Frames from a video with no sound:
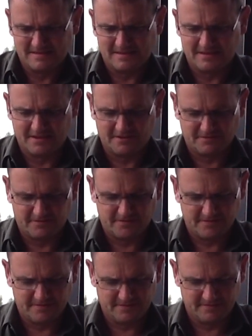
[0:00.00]
Cut that off.
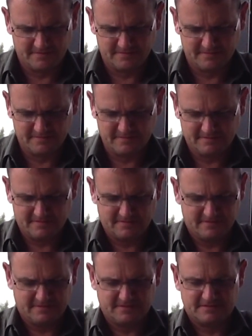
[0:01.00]

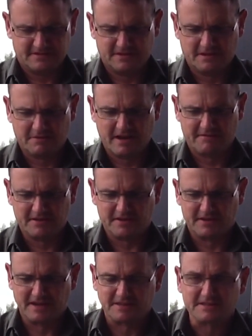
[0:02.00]
So there we have it.
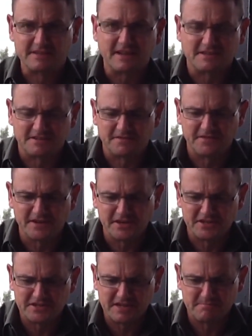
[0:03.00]
That's the
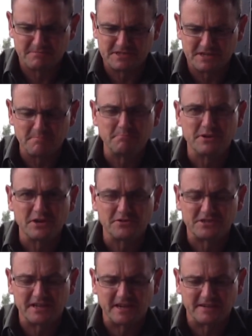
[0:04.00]
finished Slim
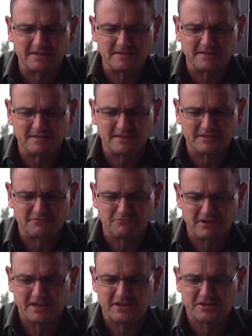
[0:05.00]
Beauty. It's a
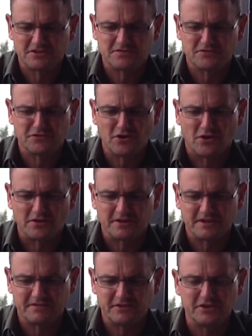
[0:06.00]
really useful knot,
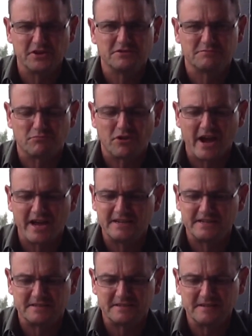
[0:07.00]
and if you use braid
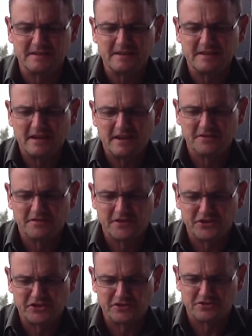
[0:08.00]
in your
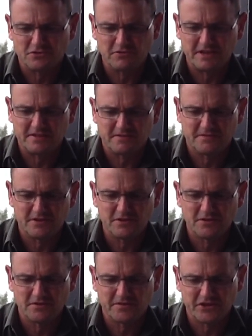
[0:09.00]
fishing at all, even for
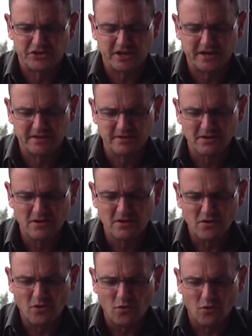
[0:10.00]
lure fishing
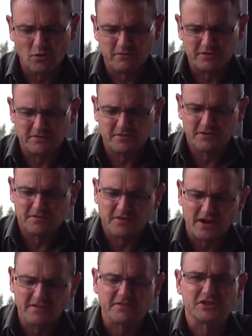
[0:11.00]
or for the
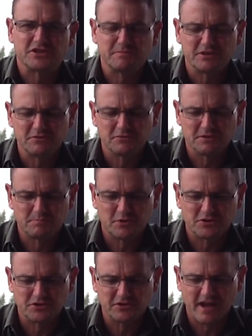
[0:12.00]
fly fishermen, you want to
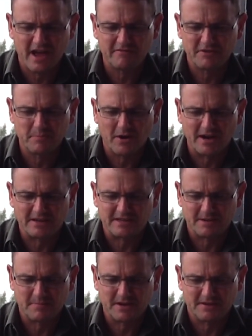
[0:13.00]
put on a heavy bite
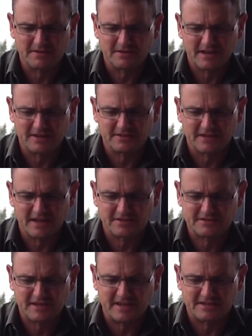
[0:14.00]
tippet,
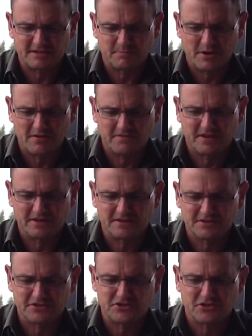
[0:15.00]
that's the perfect
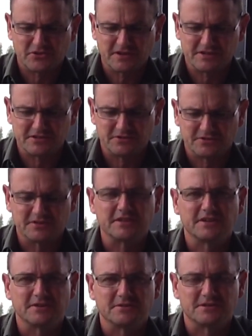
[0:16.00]
and strongest knot to
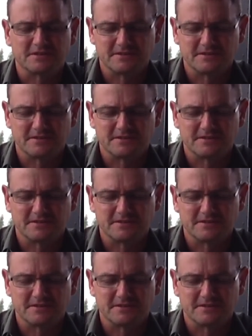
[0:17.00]
use.